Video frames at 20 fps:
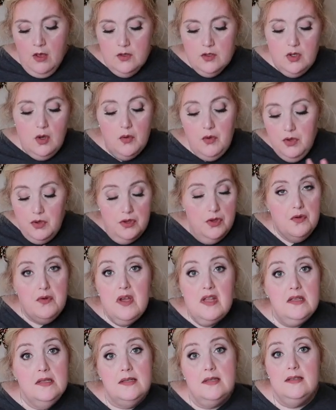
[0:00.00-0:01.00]
So you
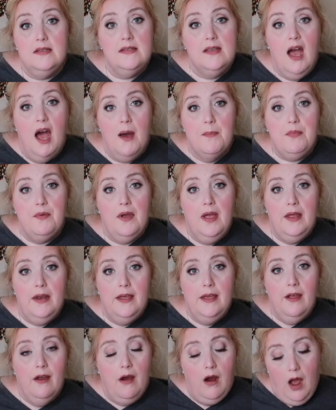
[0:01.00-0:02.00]
can stop right
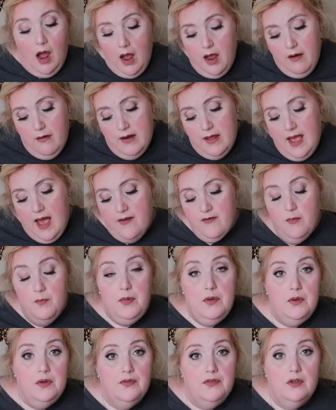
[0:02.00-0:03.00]
here. I already have a
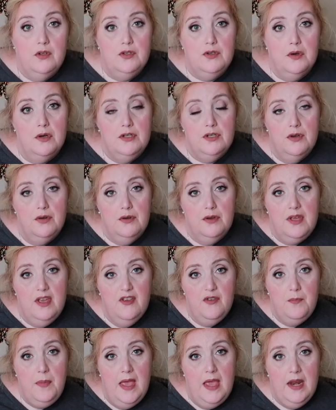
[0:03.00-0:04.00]
beautiful Georgia
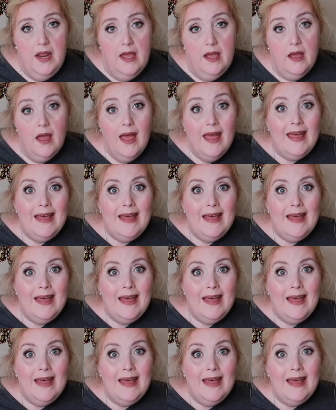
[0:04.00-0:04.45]
O'Keeffe painting.